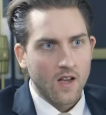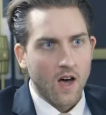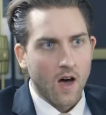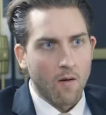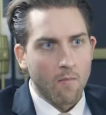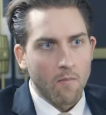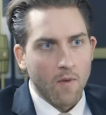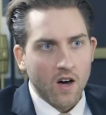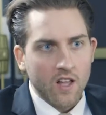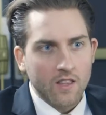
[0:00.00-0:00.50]

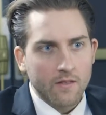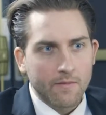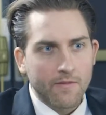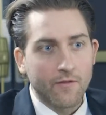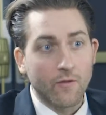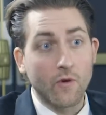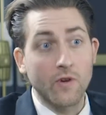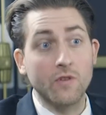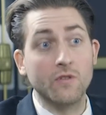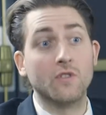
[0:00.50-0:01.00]
a month
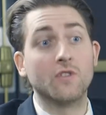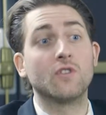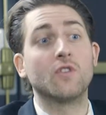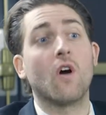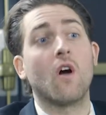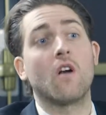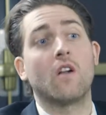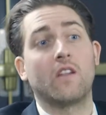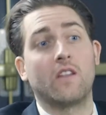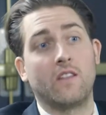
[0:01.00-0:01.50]
before you
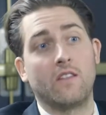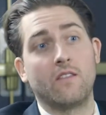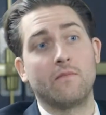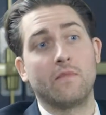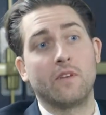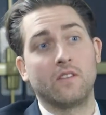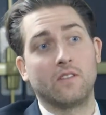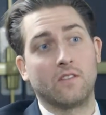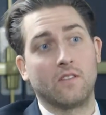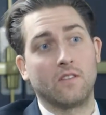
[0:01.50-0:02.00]
started in the
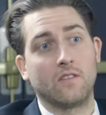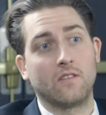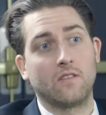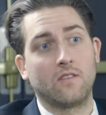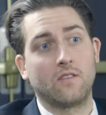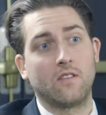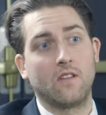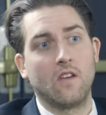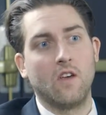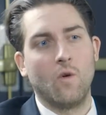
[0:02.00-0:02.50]

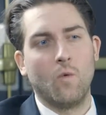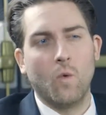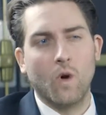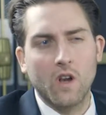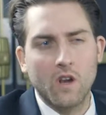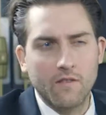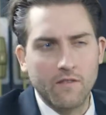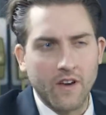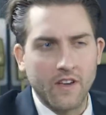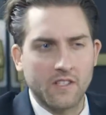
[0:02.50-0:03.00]
business,
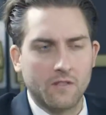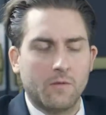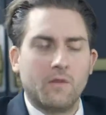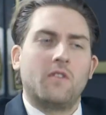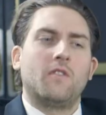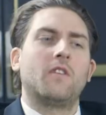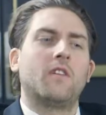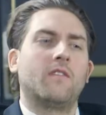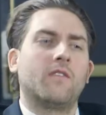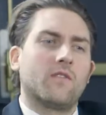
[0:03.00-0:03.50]
what advice would
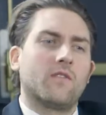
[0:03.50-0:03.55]
you give